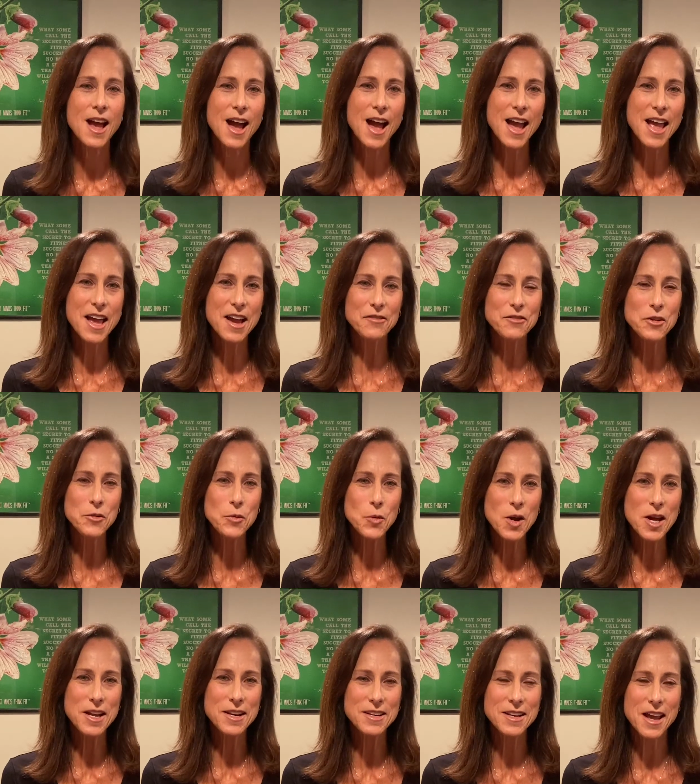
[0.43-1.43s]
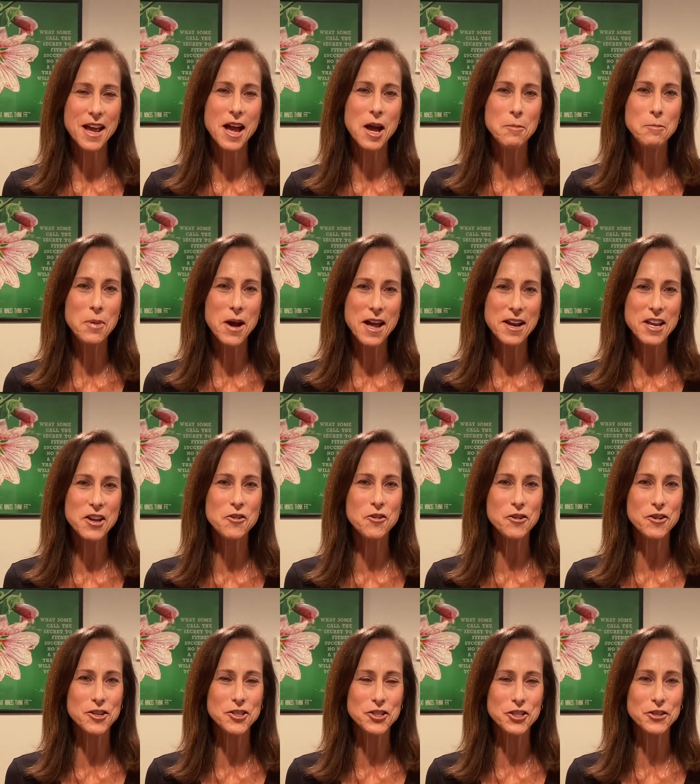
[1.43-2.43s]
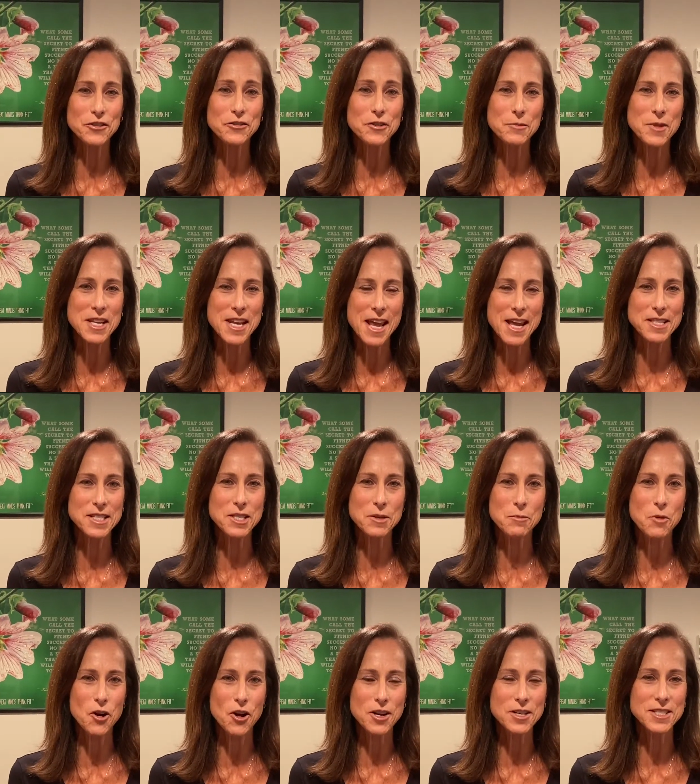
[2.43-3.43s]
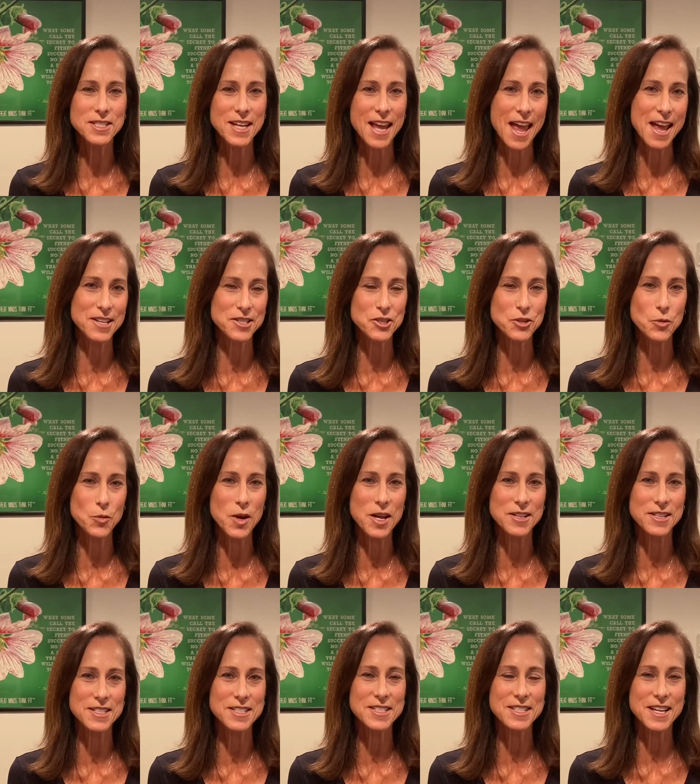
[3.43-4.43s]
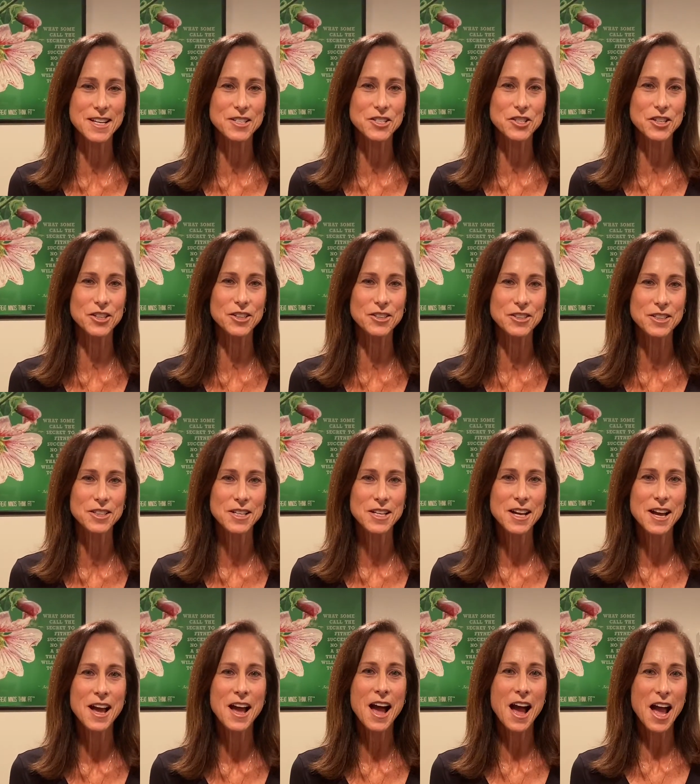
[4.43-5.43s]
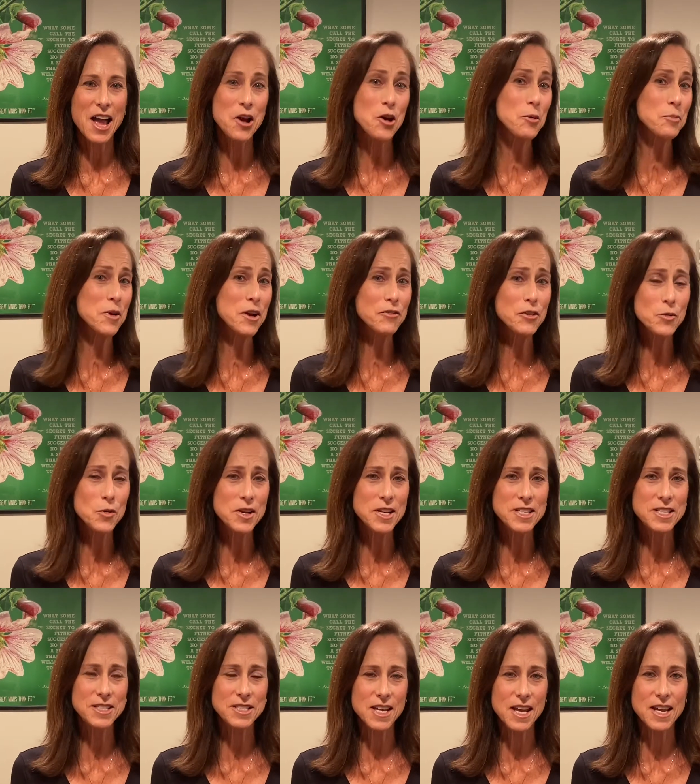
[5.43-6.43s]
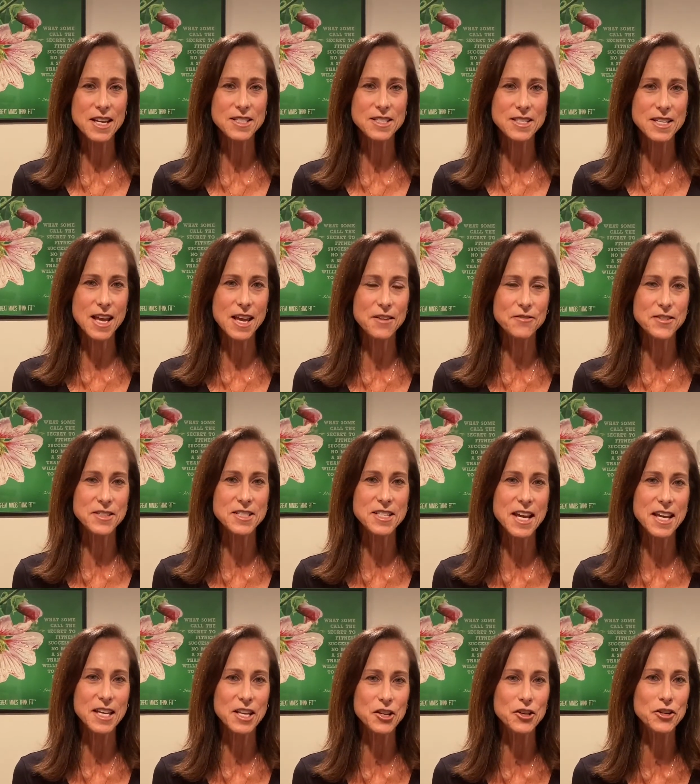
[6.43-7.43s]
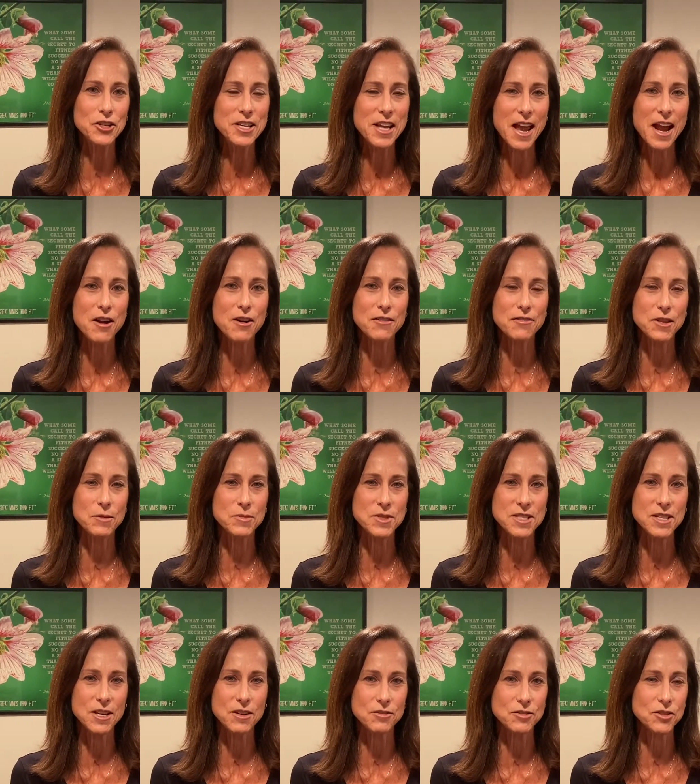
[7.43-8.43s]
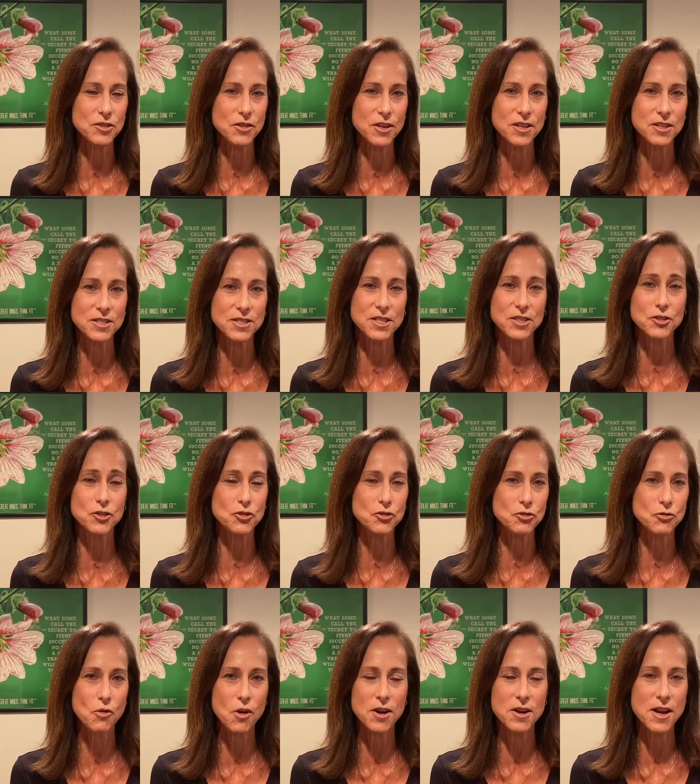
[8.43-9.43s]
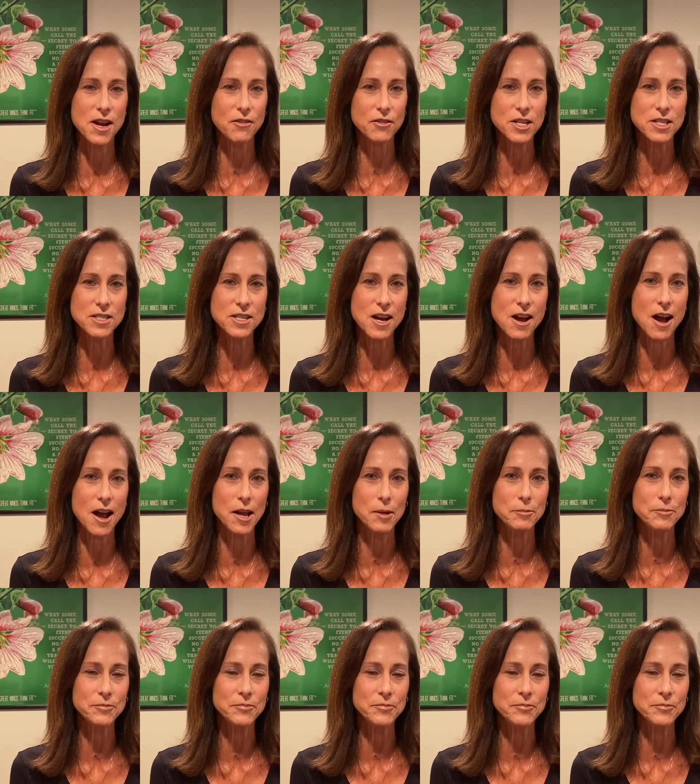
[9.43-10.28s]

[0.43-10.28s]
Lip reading: Hi everyone, I'm Bonnie Oranger from the Nancy Marks Cancer Wellness Center. I hope everyone is staying safe and taking good care of themselves during this extraordinary time.